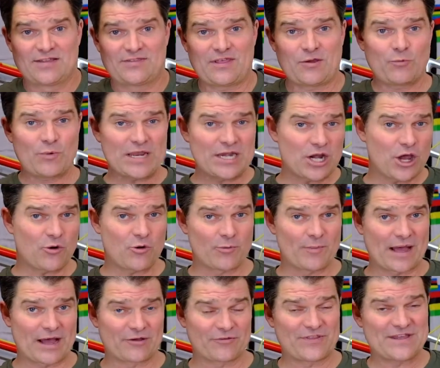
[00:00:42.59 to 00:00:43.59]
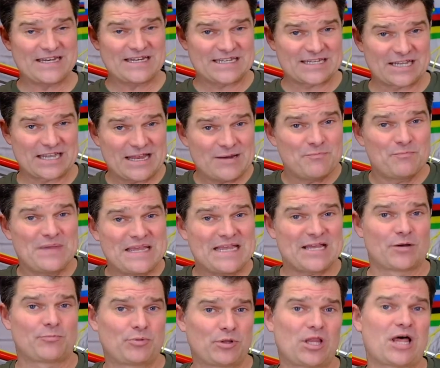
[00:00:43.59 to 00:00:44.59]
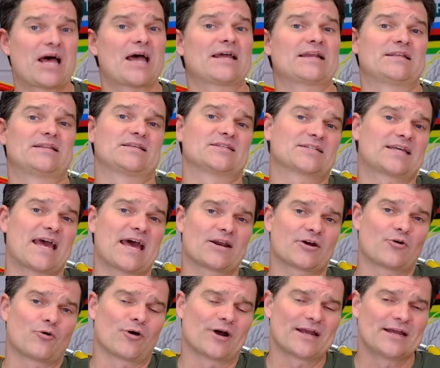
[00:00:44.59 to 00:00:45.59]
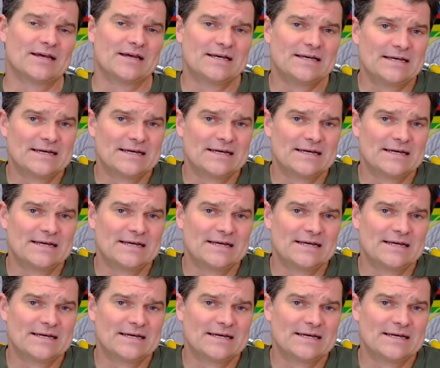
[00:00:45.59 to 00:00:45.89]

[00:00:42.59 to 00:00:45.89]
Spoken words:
that we know about that can be applied in this category.